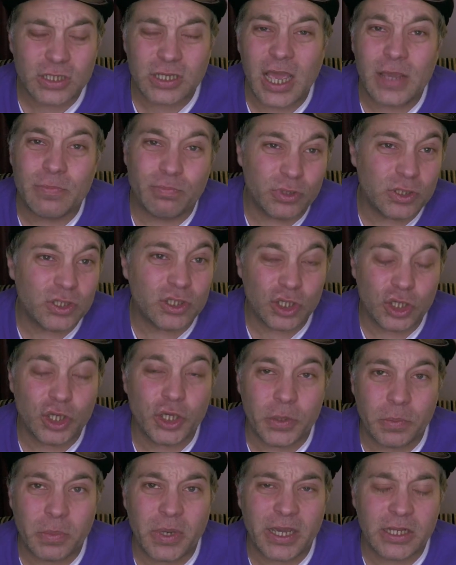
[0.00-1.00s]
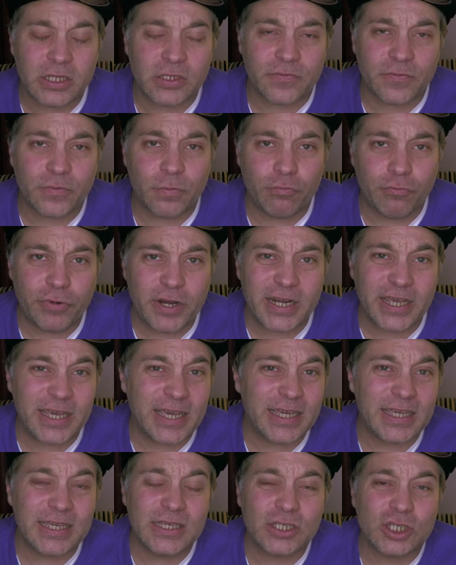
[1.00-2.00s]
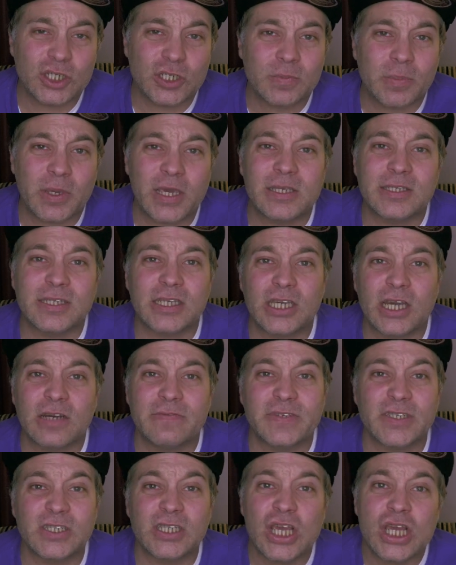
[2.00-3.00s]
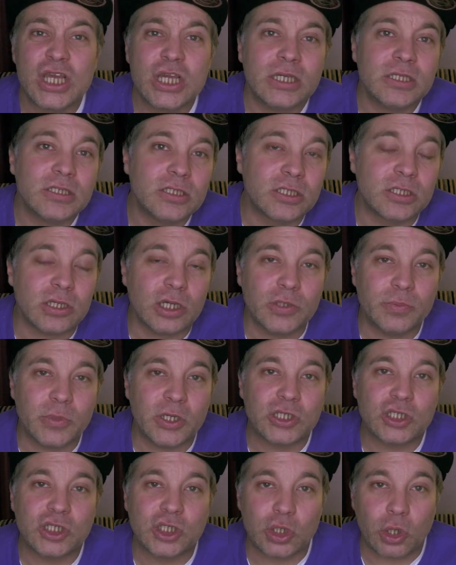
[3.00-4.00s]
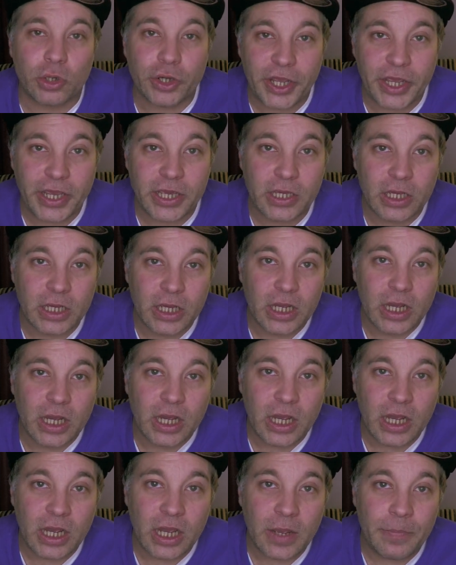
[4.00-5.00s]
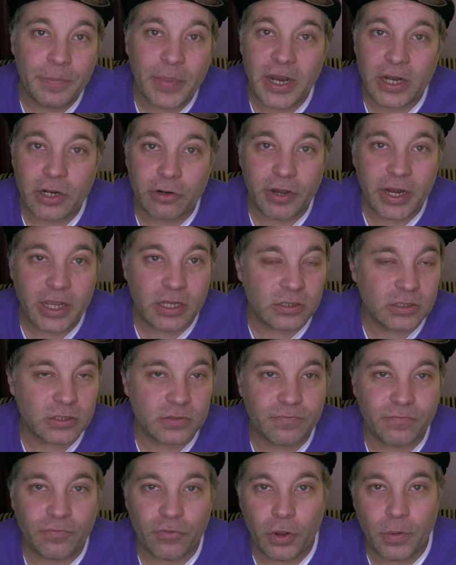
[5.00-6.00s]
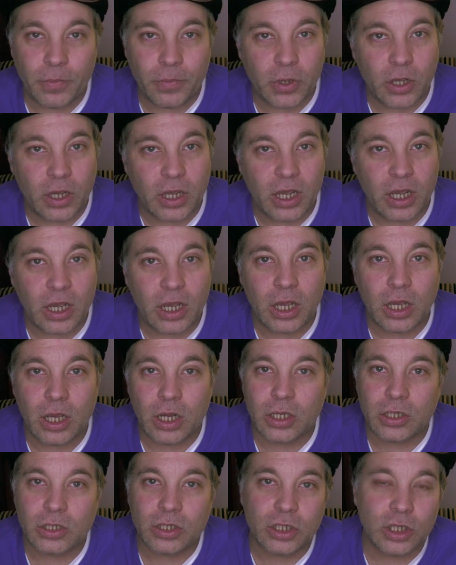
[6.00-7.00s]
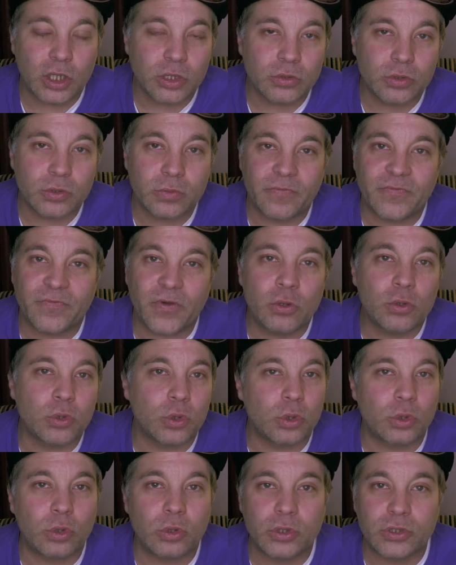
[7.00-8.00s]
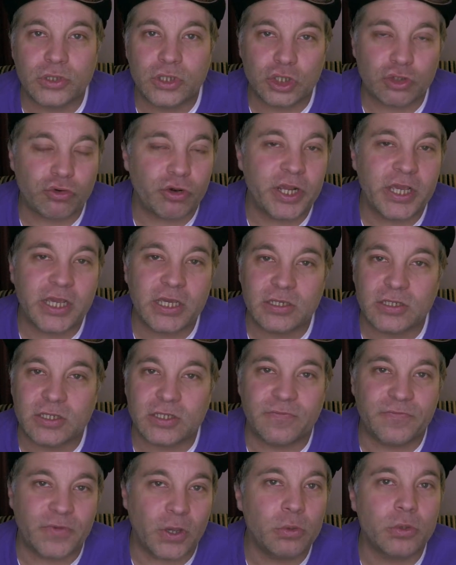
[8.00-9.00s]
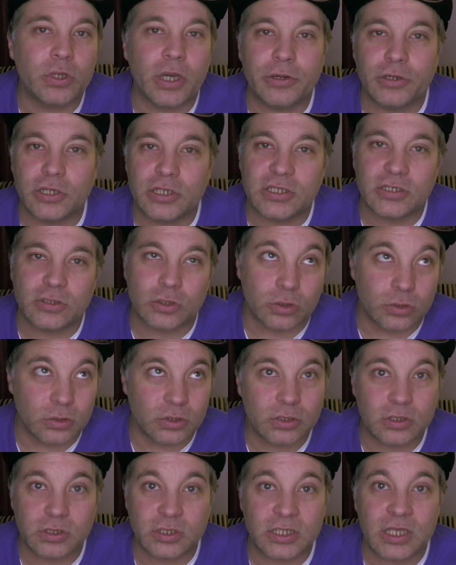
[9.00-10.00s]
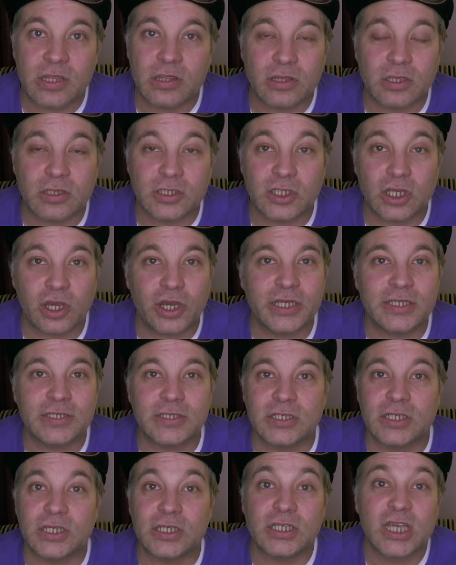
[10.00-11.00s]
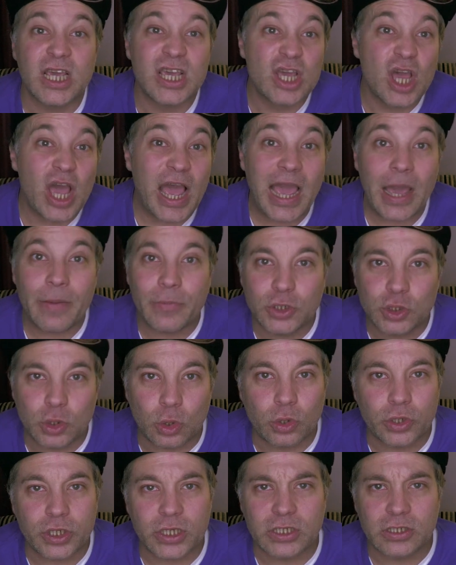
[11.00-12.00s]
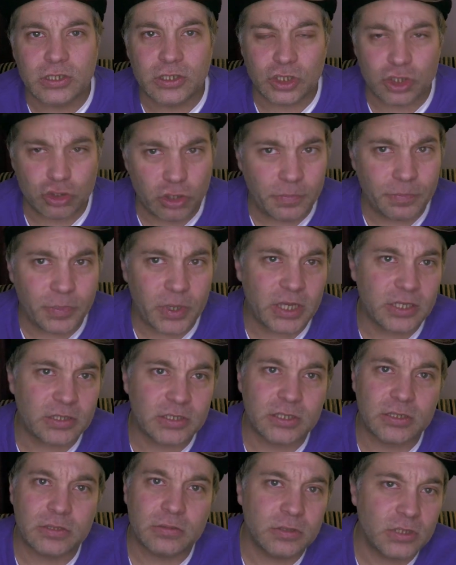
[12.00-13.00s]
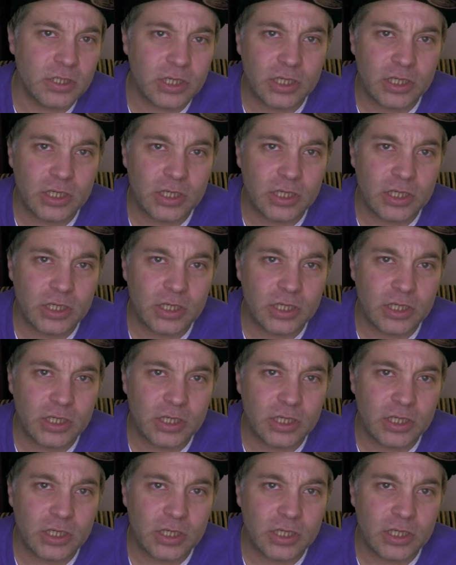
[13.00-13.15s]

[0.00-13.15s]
I presume, and from reading it, it's just because it covers so much sonic background from vocals, strings, vocoders, synthesizers, Hammond organs, trumpets,